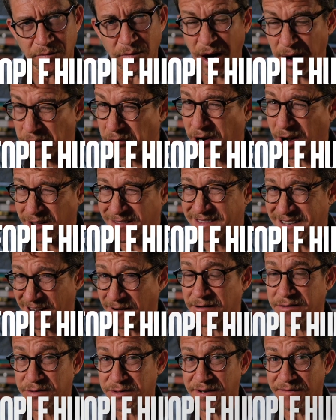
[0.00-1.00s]
Robert Alton
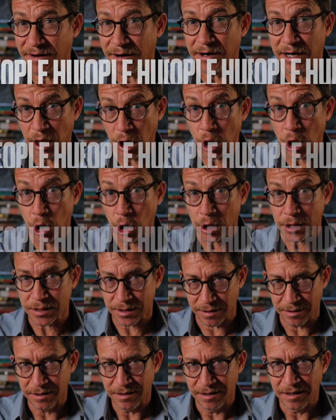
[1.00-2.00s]
Harris was a very
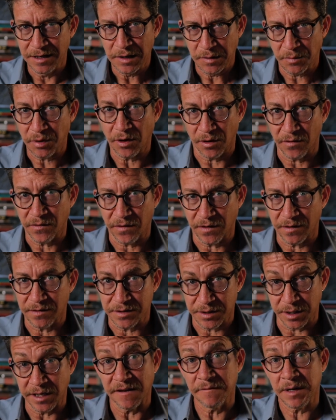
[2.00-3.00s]
hurt person.
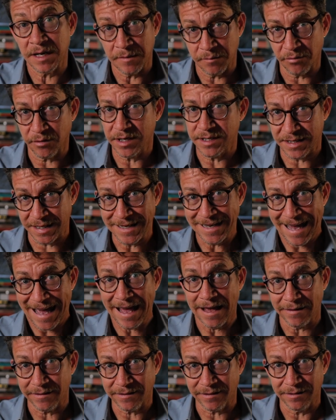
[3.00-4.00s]
Should he have been in prison?
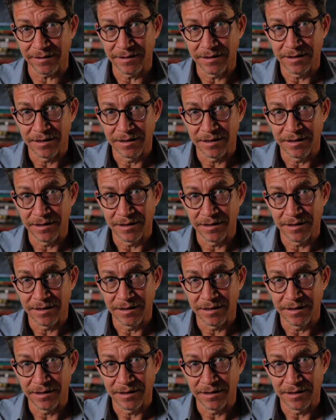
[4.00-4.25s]
Yes.